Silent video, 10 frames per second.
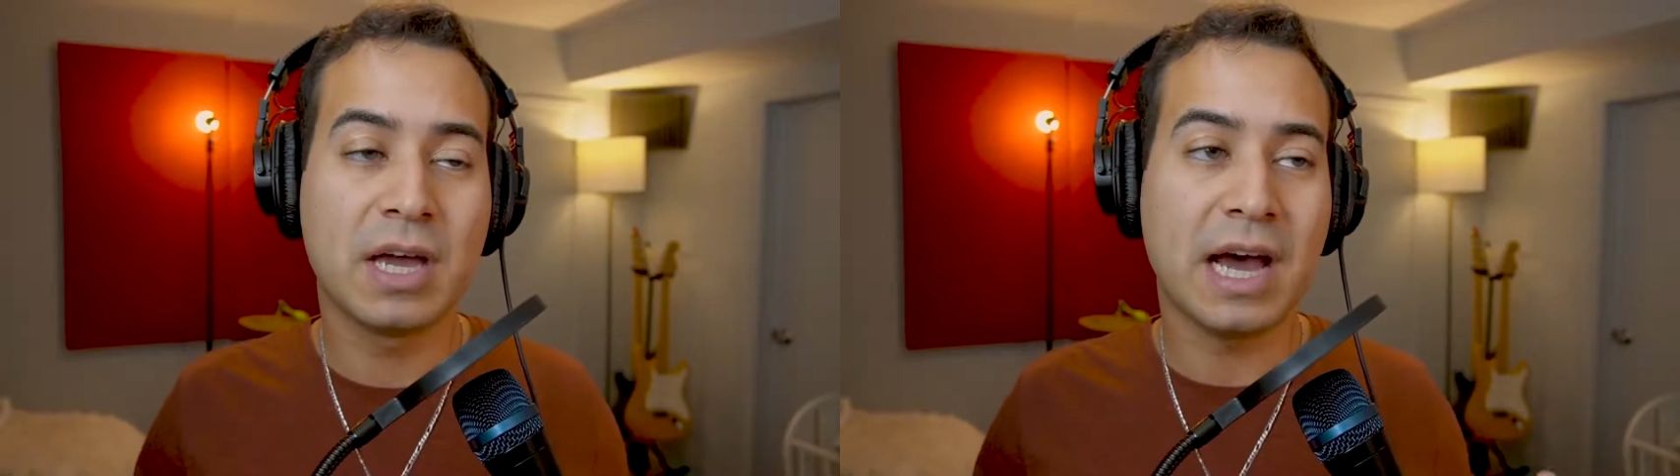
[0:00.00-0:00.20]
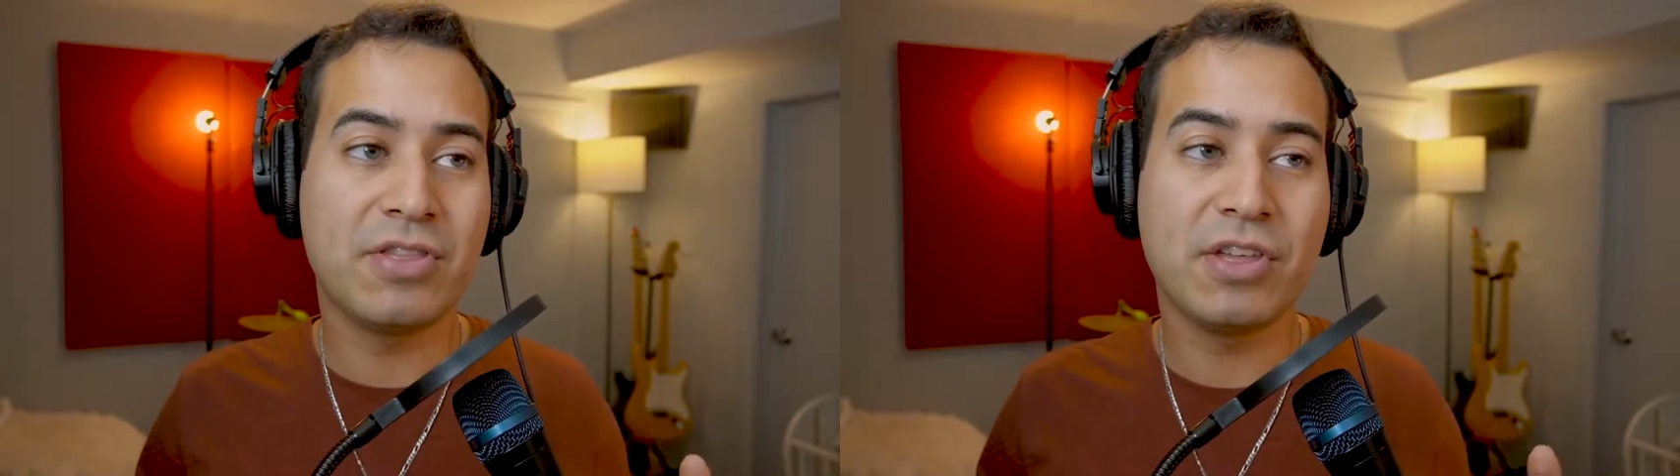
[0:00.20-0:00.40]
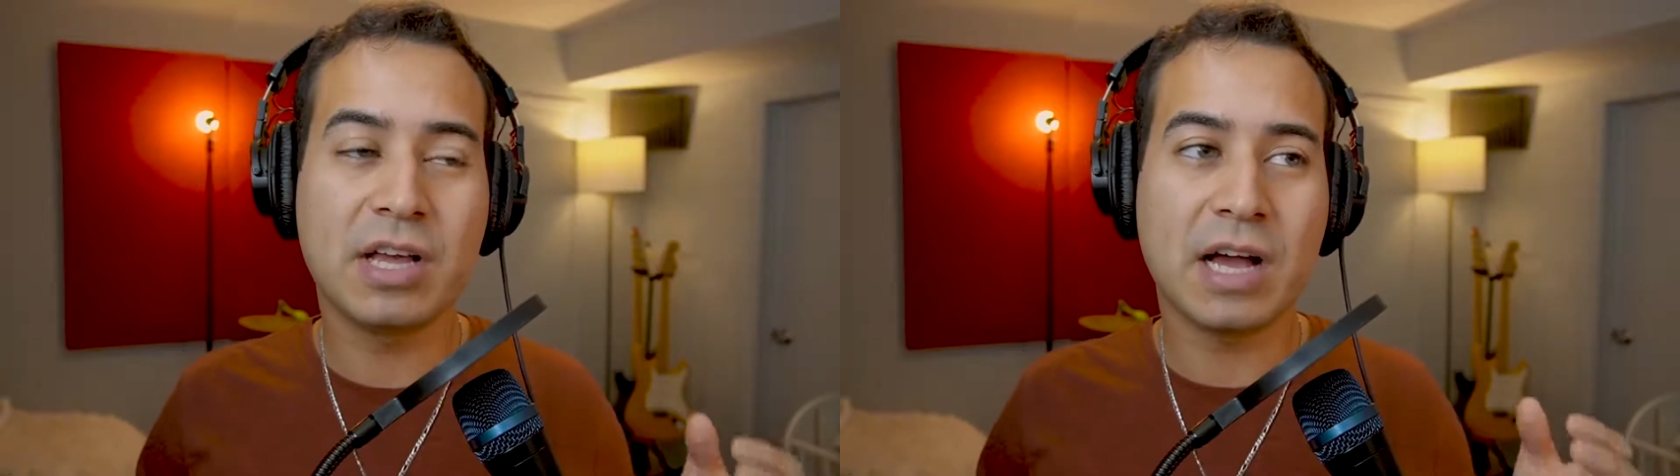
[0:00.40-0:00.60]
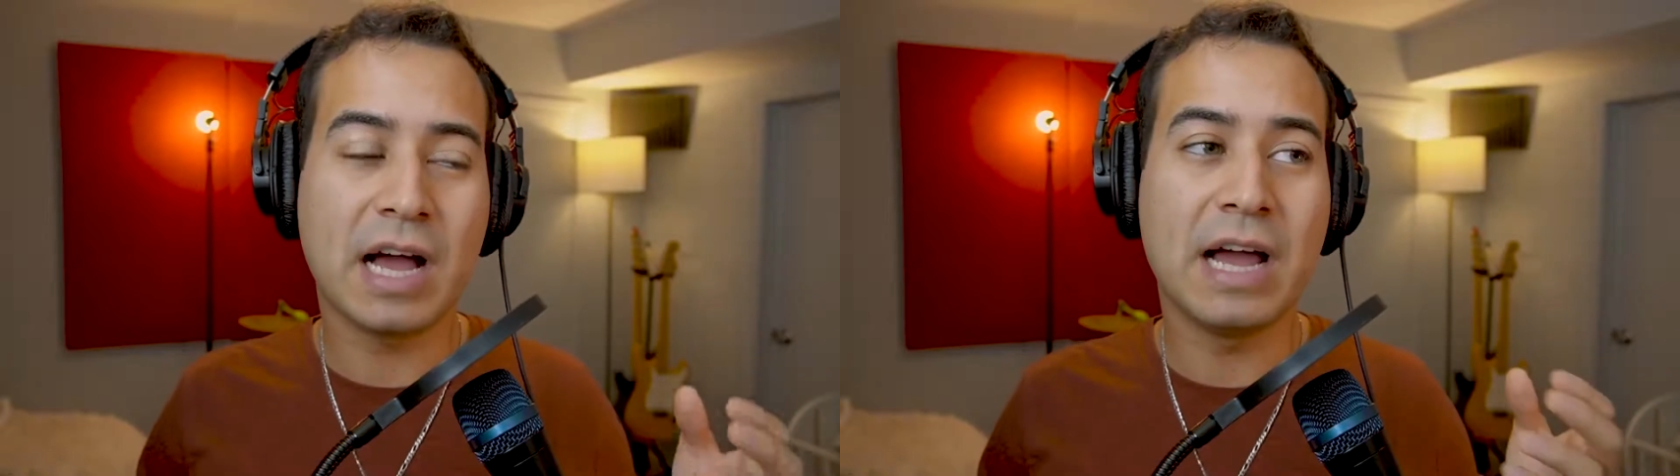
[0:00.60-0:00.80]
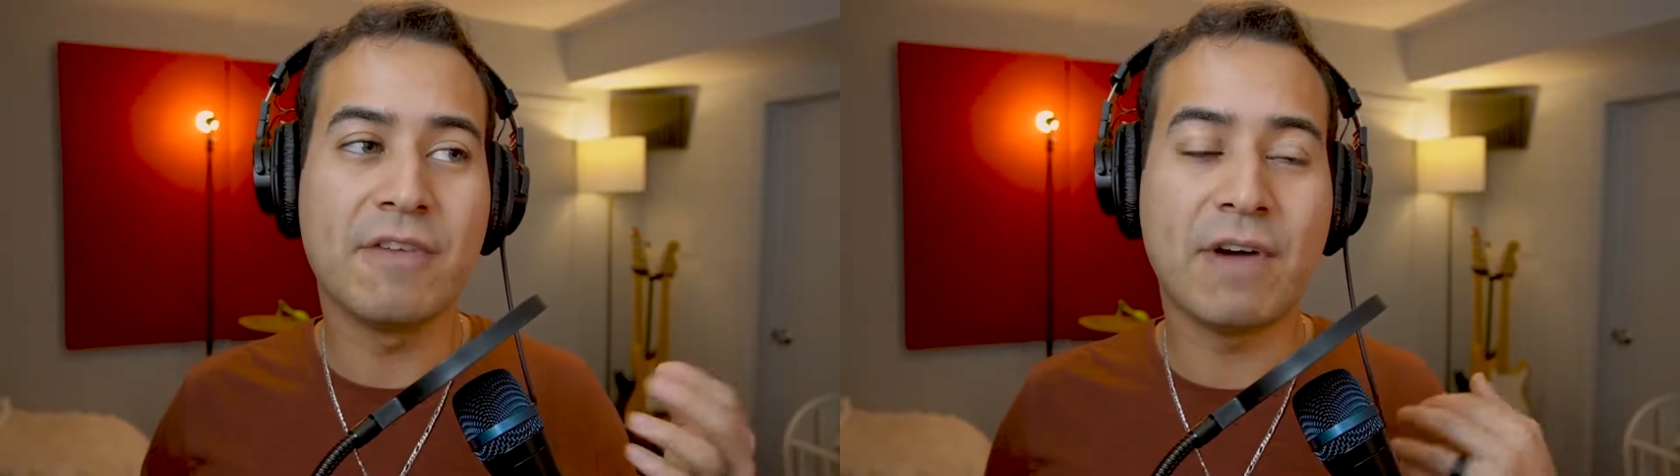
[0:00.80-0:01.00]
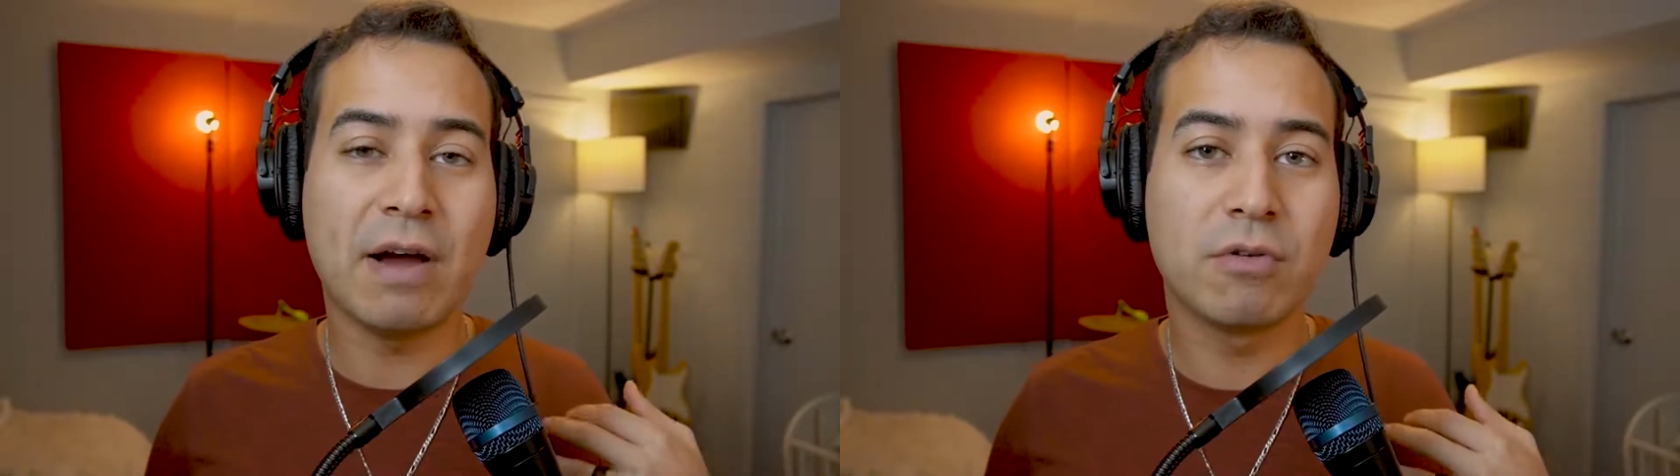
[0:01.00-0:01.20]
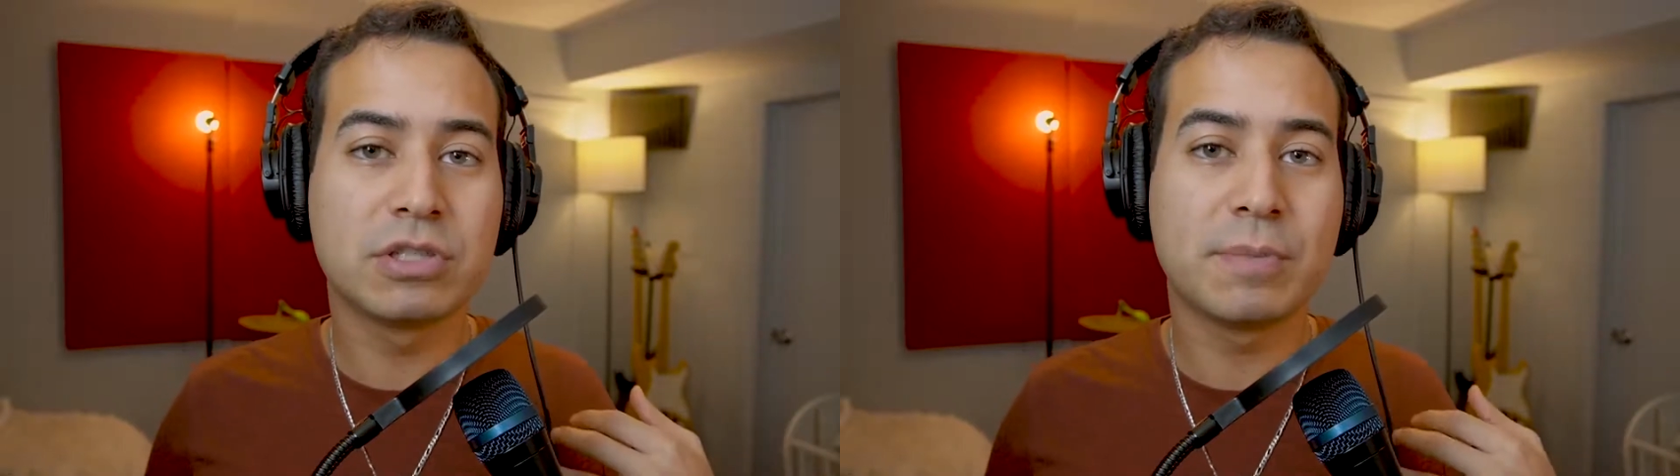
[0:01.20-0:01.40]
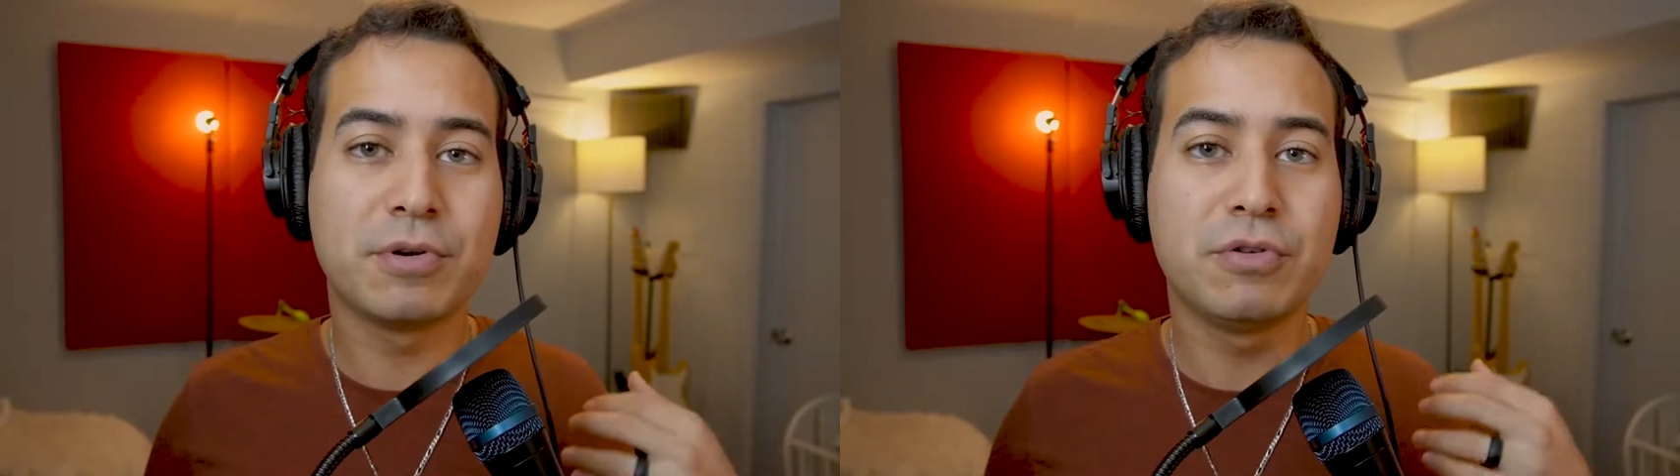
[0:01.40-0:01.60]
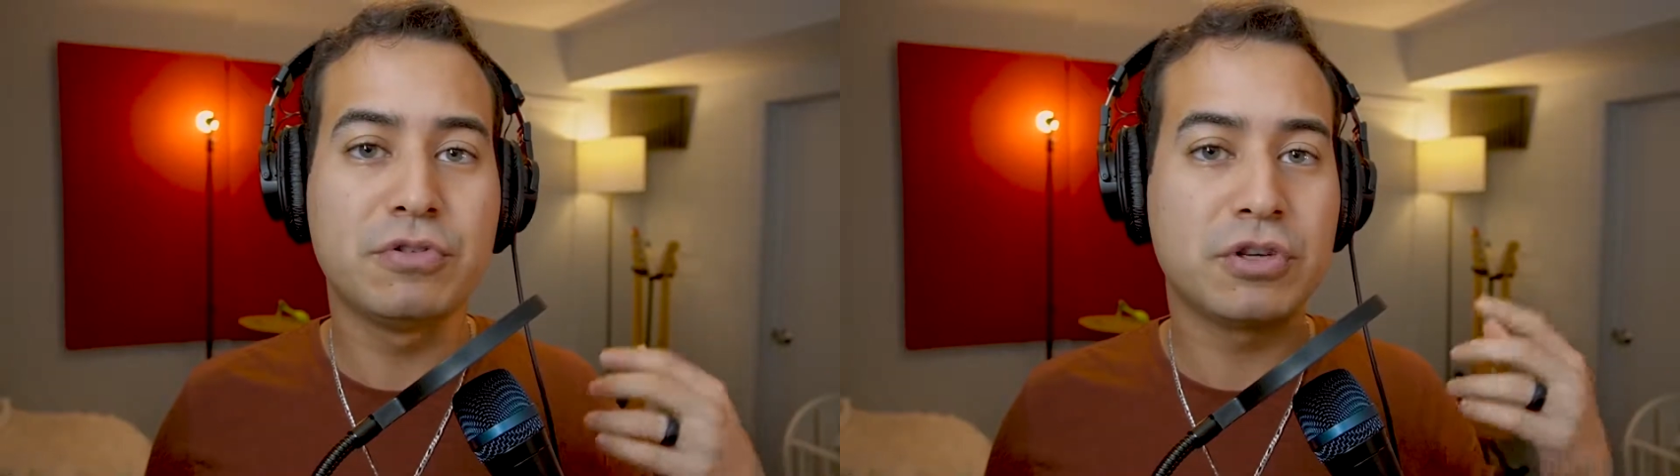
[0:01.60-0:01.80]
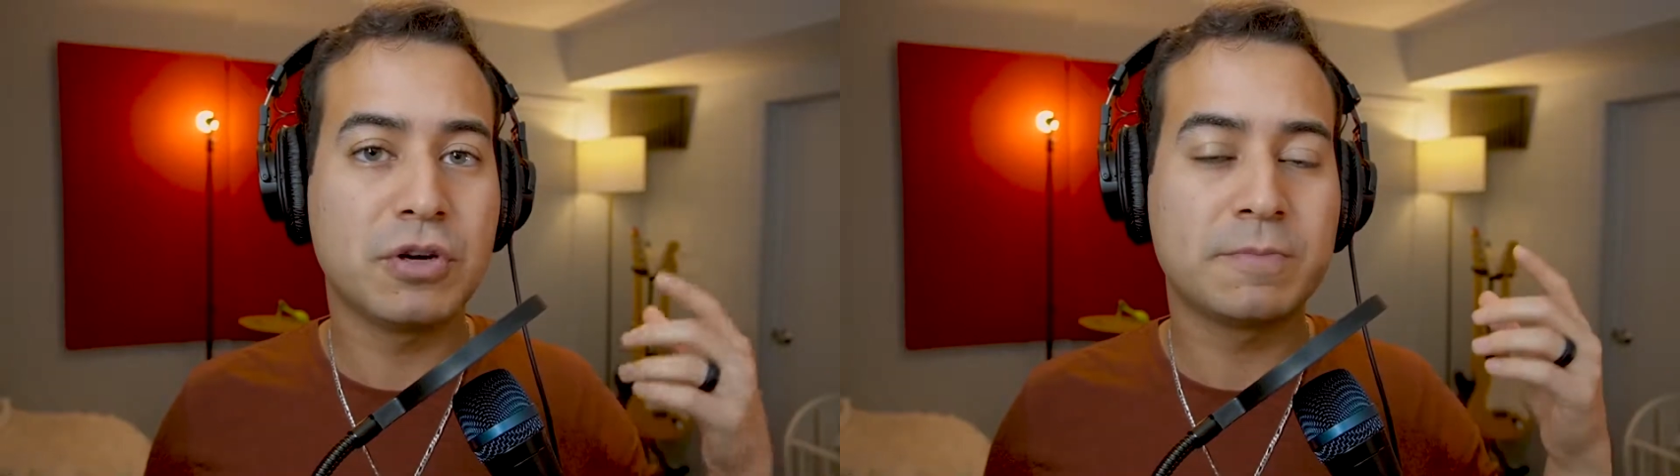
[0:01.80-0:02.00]
I think if I was the
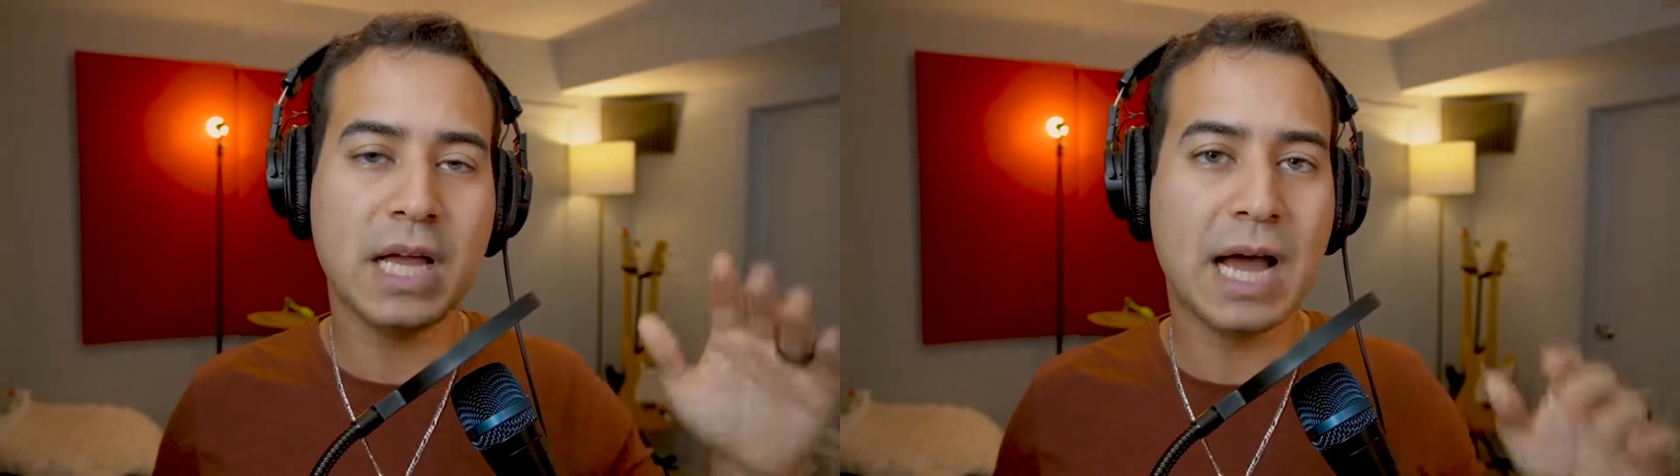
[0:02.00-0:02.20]
producer,